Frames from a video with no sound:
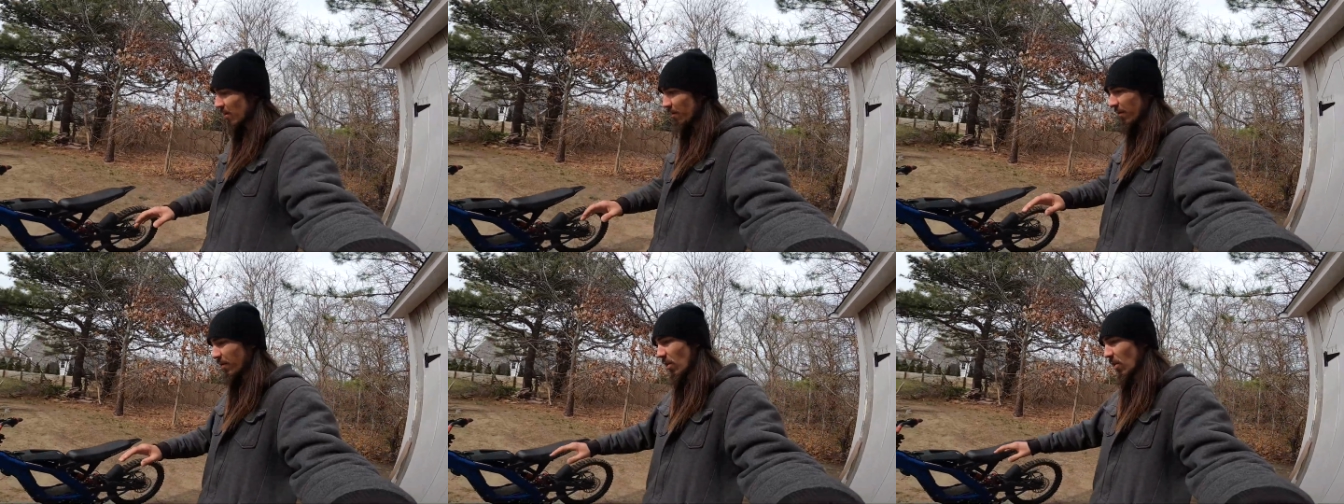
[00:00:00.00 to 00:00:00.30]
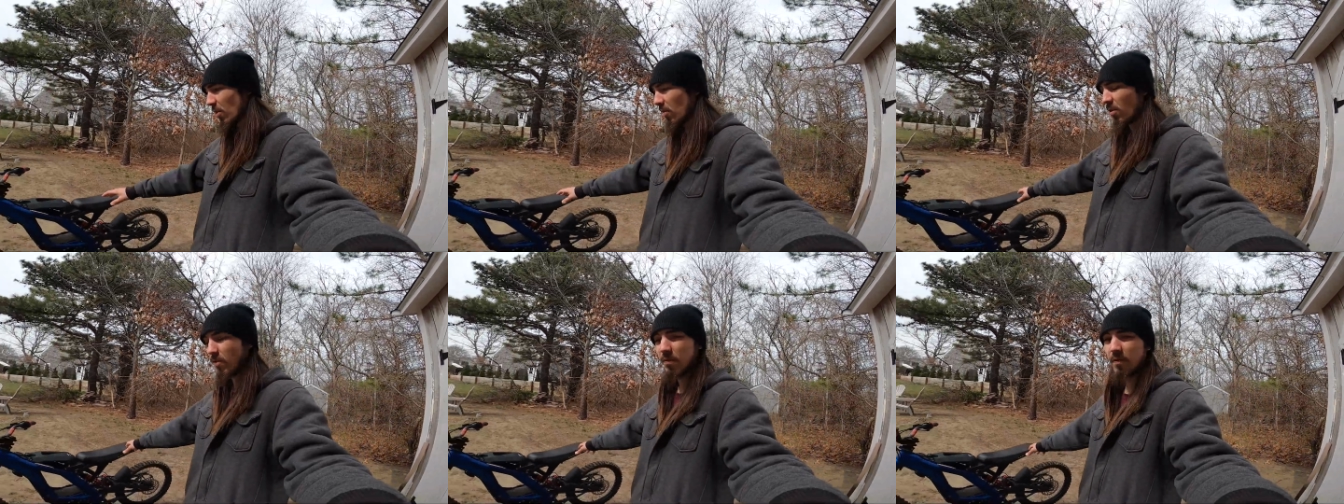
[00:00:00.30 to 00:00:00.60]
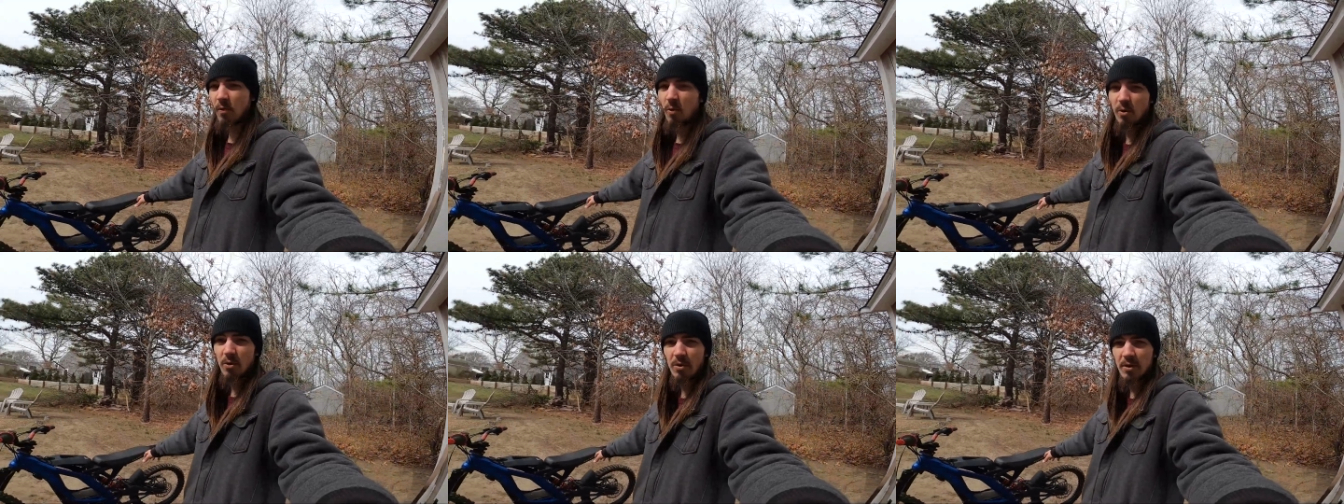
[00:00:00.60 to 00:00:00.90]
for all
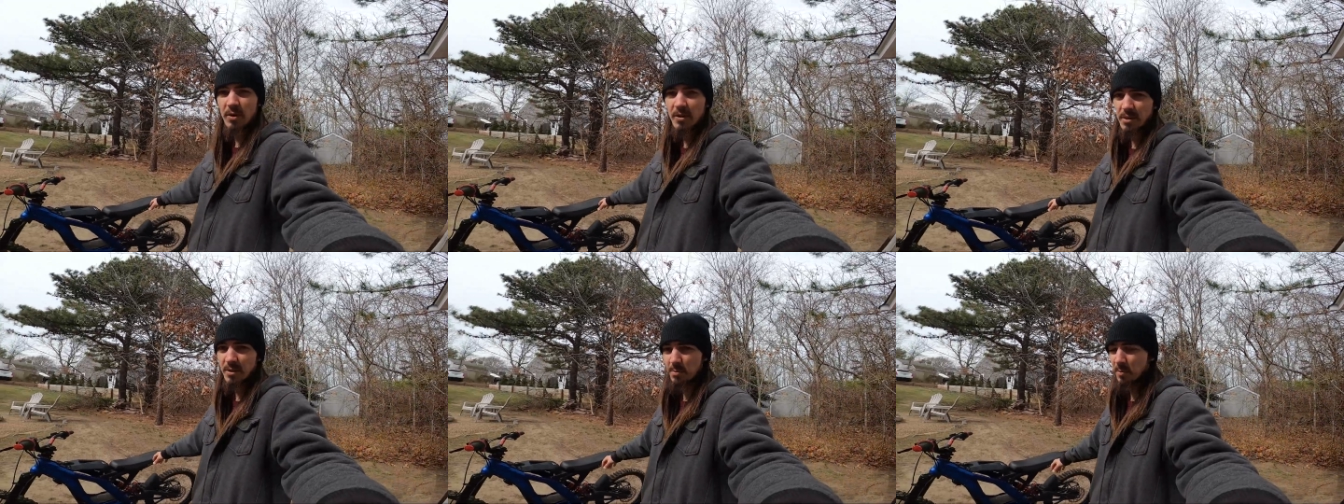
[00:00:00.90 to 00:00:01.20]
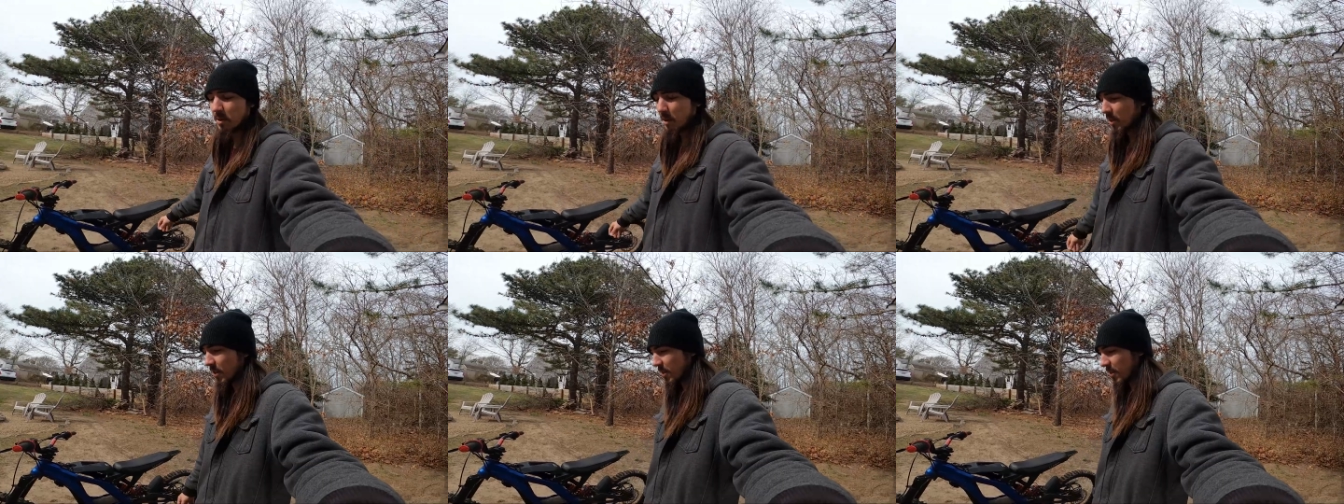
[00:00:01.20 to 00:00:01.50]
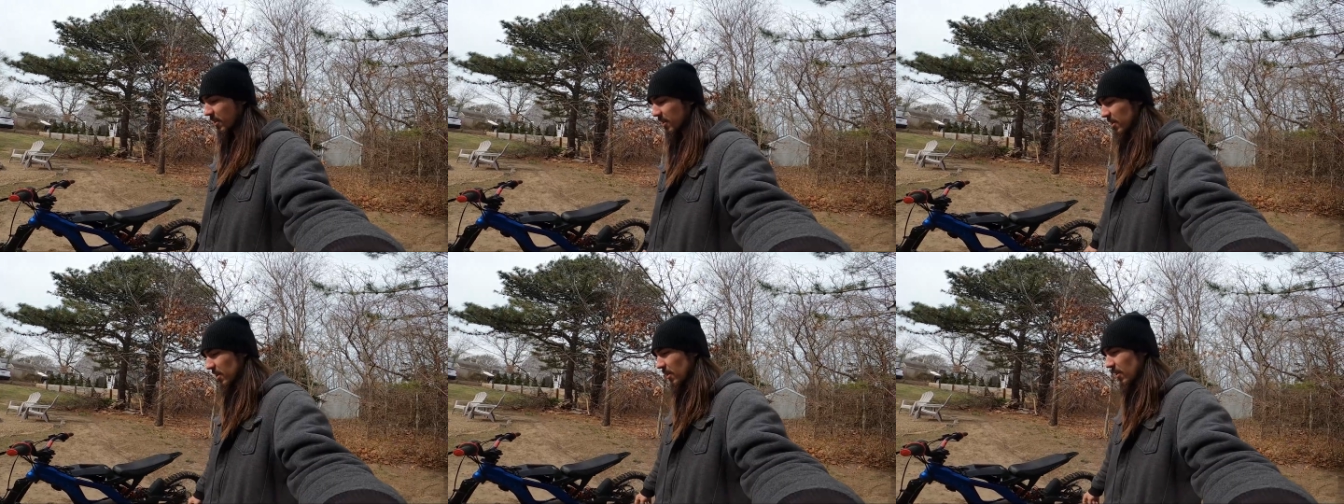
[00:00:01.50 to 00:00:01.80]
four of these
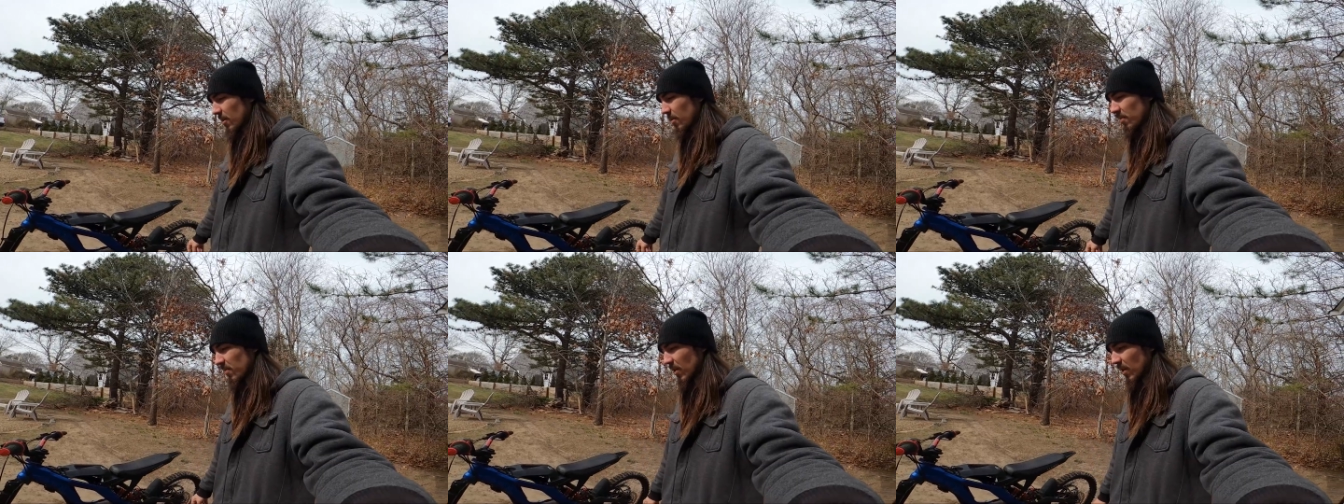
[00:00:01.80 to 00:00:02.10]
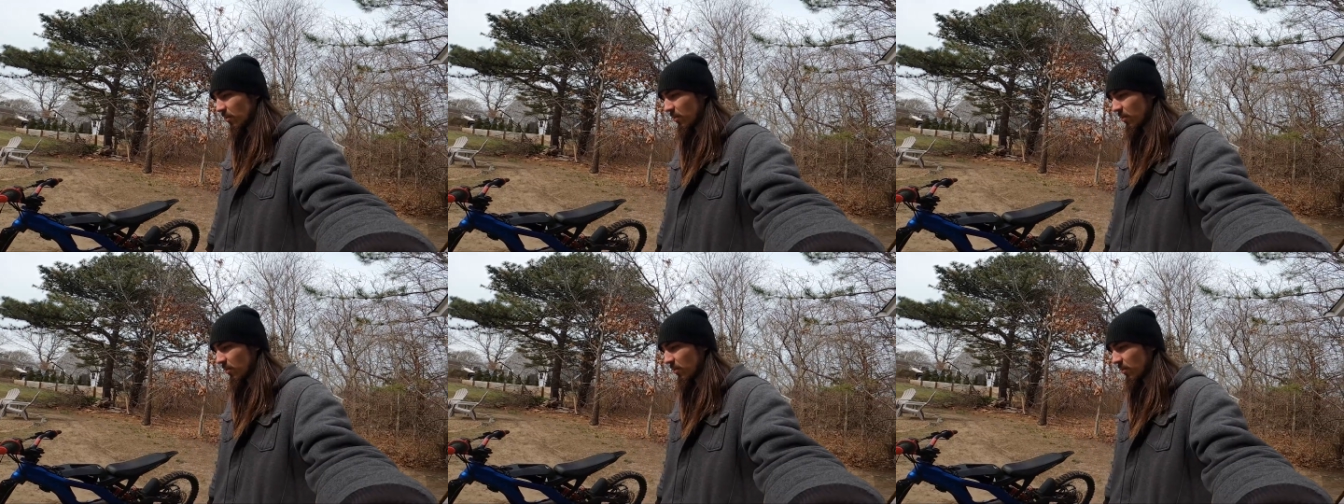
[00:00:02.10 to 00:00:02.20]
bikes um,